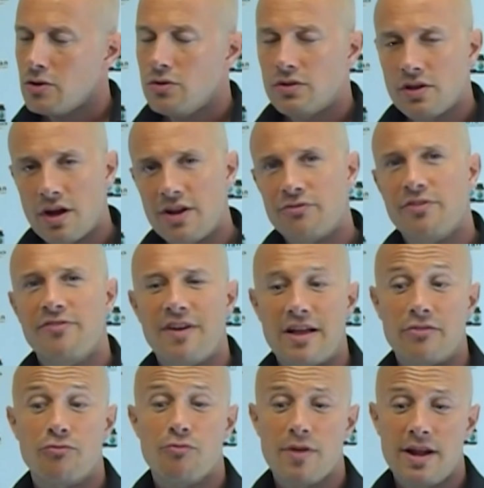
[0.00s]
Your dietary
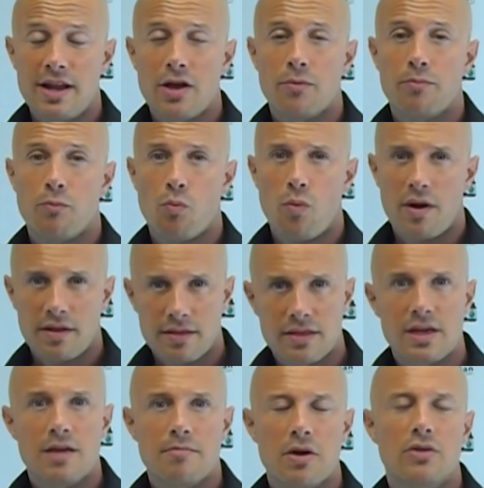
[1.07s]
fats really are one of
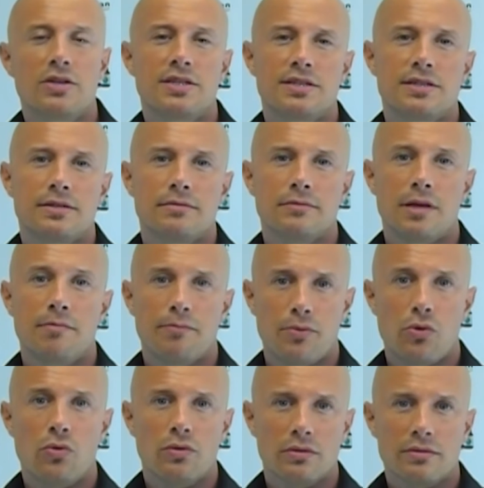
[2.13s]
the most
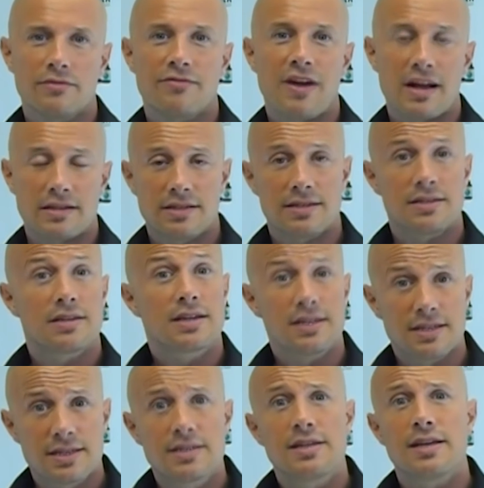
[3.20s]
important factors to
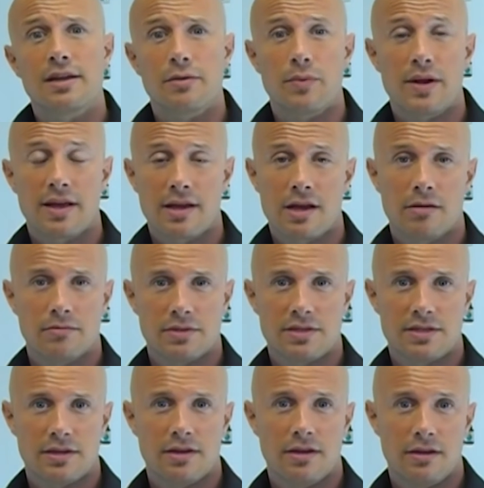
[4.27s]
consider when it comes
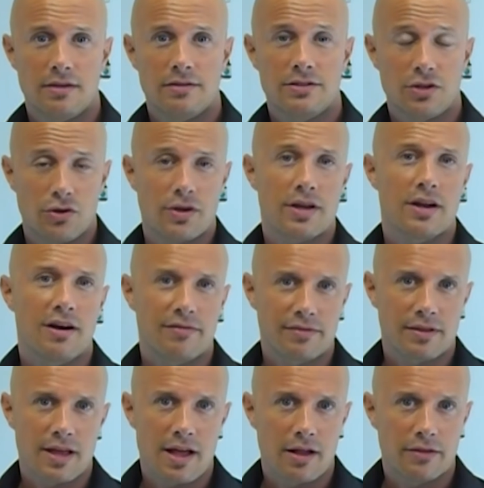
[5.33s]
to looking after
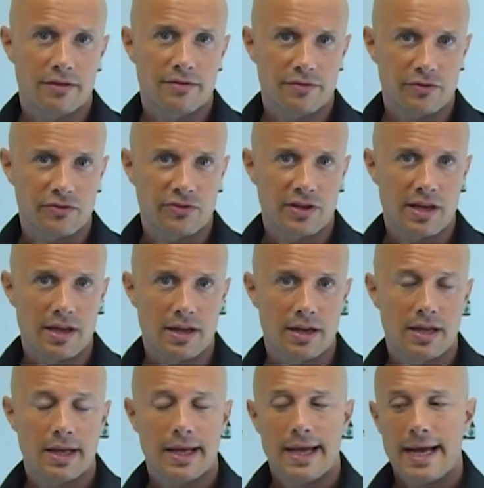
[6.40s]
the health of your skin.
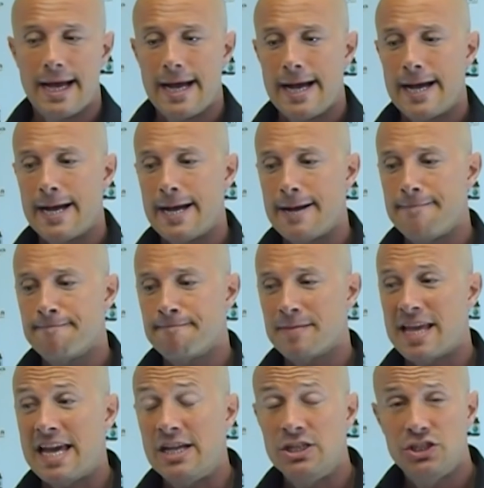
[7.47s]

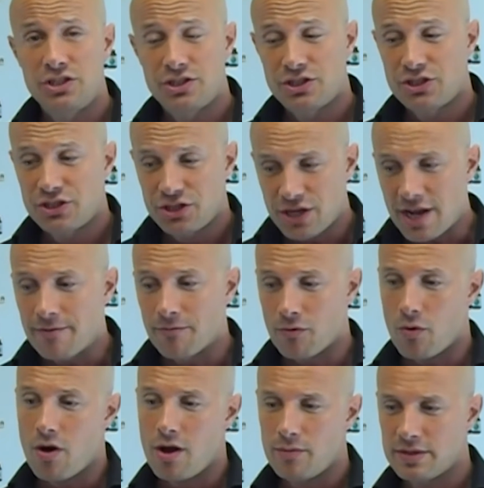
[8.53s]
In
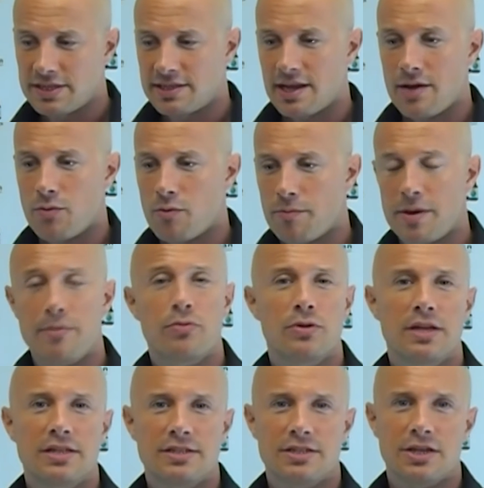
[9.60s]
general, I would say what people
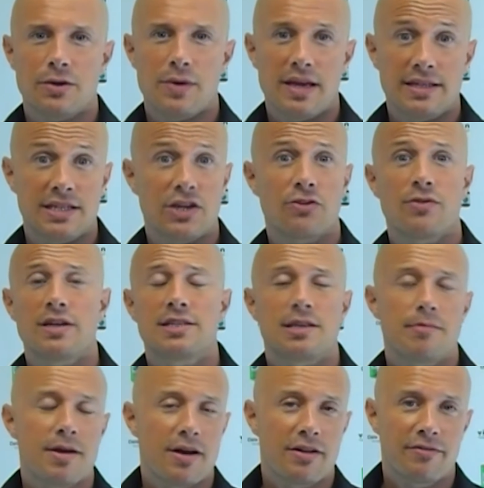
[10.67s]
need to do is increase the
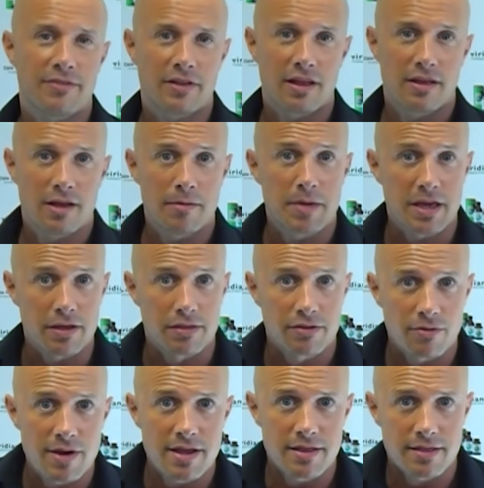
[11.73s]
amount of
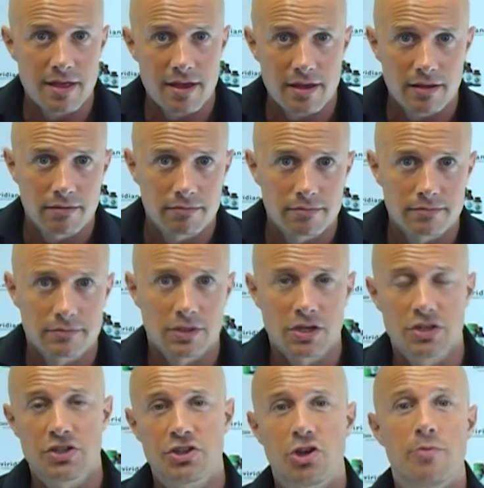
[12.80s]
omega-3 that they're
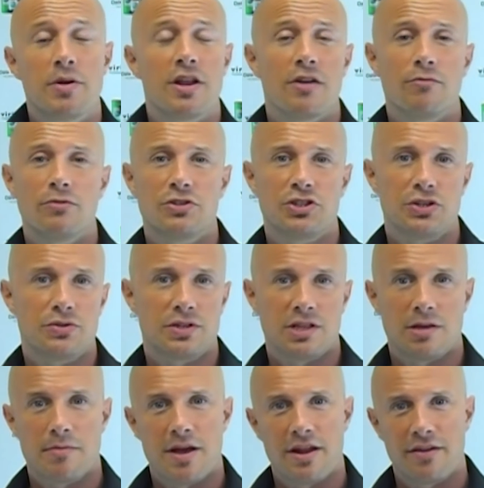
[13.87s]
consuming and reduce the
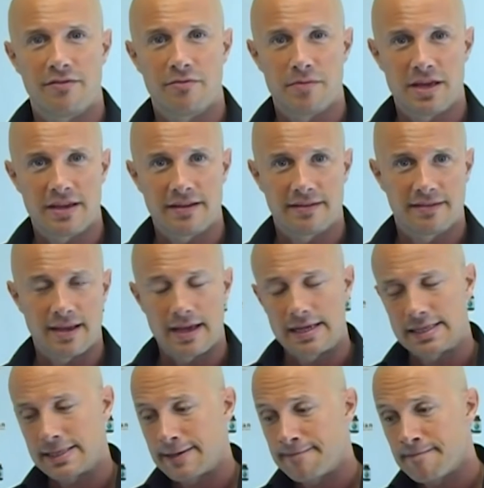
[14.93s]
amount of
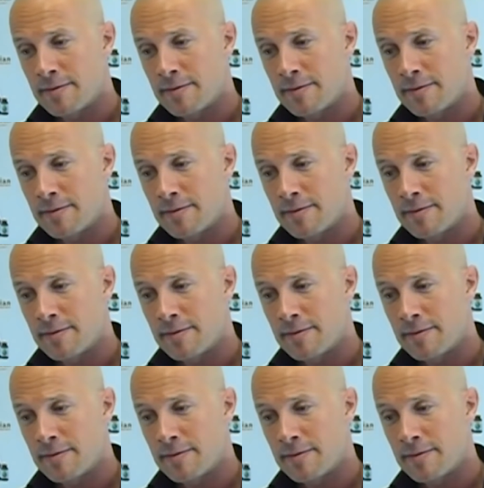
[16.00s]
omega-6.